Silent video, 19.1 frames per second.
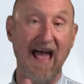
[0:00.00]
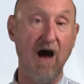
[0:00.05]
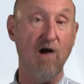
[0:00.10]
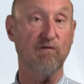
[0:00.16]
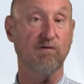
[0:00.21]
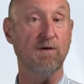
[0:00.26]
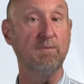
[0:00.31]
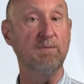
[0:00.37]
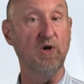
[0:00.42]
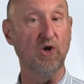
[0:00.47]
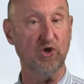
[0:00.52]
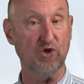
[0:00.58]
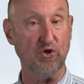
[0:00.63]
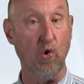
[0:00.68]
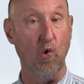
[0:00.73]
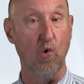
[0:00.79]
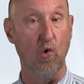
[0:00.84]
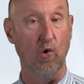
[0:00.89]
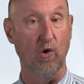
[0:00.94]
out from your
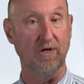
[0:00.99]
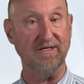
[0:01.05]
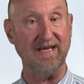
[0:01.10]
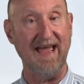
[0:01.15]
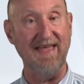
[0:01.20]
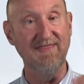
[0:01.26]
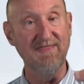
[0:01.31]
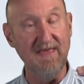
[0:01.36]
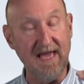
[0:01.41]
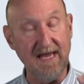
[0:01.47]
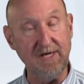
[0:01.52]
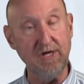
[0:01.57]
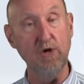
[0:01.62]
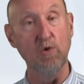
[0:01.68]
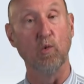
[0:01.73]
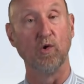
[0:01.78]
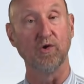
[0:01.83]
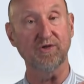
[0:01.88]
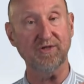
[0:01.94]
scores, and then you
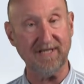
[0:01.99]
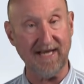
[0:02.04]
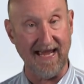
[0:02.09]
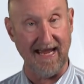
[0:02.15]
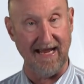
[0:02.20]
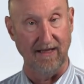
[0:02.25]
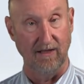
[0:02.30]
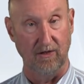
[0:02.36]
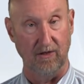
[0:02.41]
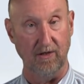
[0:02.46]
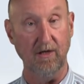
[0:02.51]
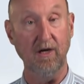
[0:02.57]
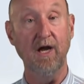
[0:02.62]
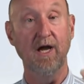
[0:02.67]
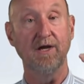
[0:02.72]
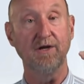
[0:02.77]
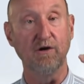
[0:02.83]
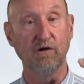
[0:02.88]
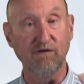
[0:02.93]
will tailor
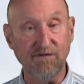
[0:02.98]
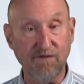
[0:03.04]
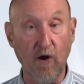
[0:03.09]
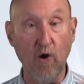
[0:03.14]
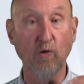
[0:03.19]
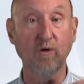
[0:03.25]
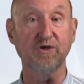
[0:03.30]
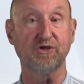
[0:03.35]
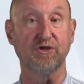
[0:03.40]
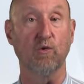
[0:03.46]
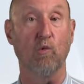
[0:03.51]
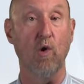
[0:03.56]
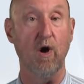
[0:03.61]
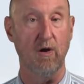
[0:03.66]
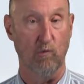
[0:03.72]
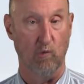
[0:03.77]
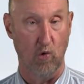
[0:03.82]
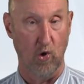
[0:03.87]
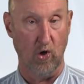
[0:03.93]
your focus to
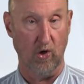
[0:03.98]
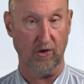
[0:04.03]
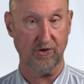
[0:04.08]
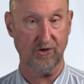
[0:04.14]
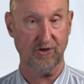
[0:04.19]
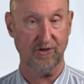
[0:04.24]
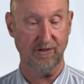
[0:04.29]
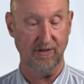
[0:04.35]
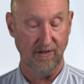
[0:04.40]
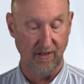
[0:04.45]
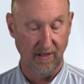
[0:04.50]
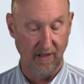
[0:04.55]
what works.